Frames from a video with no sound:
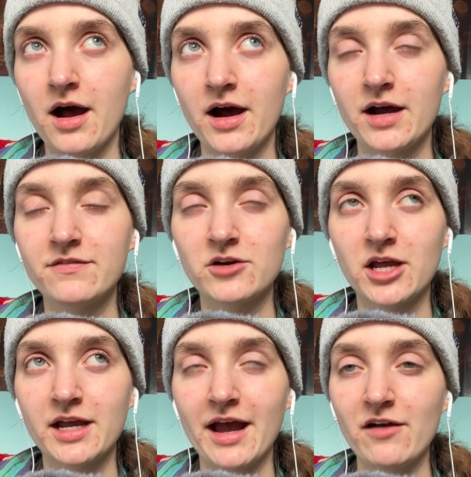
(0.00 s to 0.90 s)
I feel
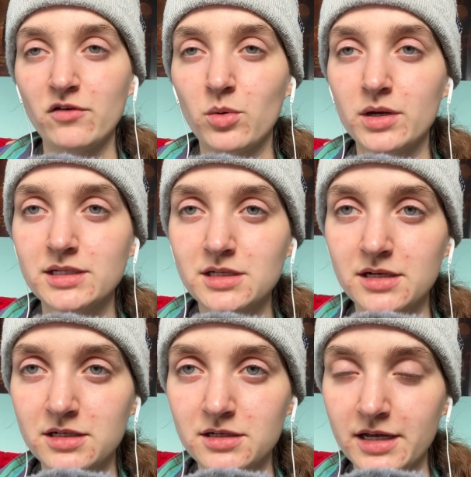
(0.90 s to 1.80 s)
like everyone
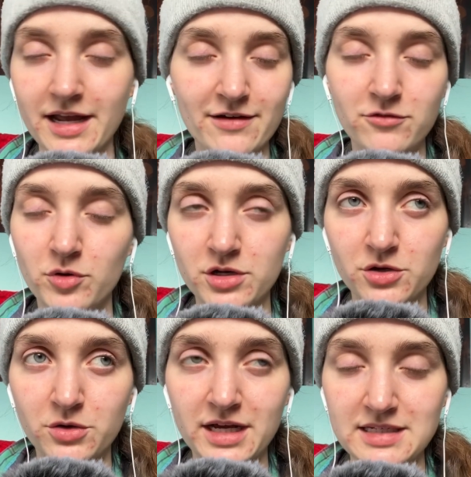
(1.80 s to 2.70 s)

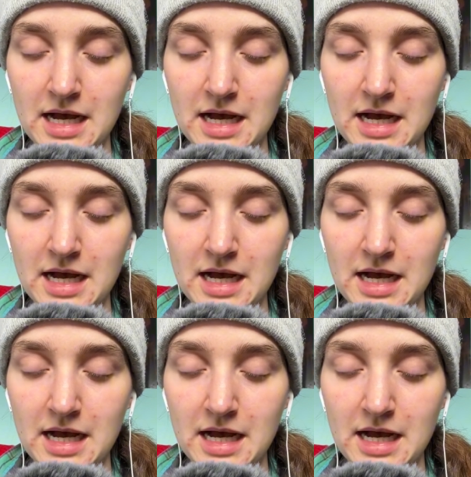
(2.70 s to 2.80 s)
who gets